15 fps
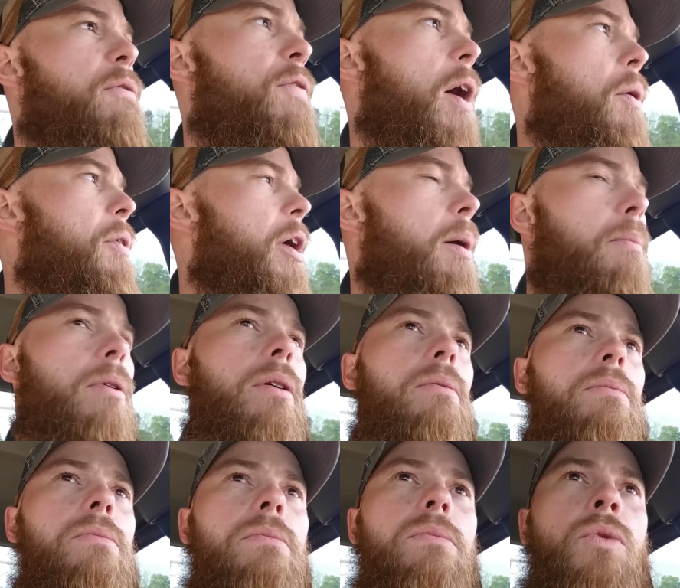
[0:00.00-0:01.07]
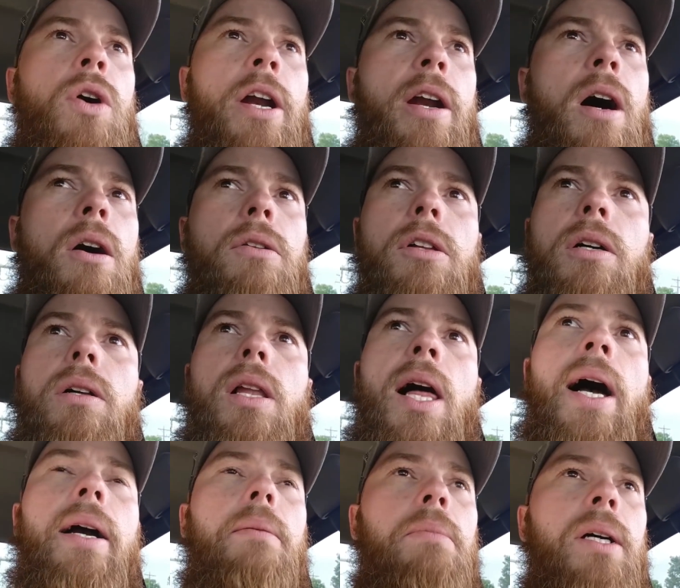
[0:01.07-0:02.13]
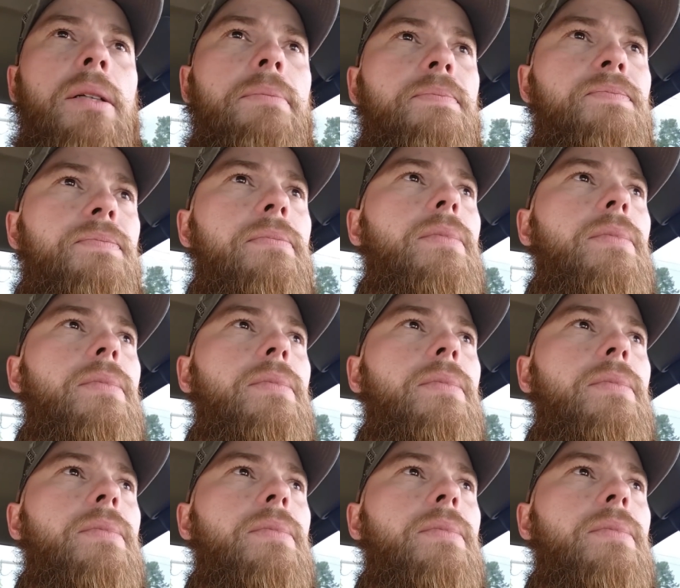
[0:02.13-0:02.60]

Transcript: phone number, what it all looked like. But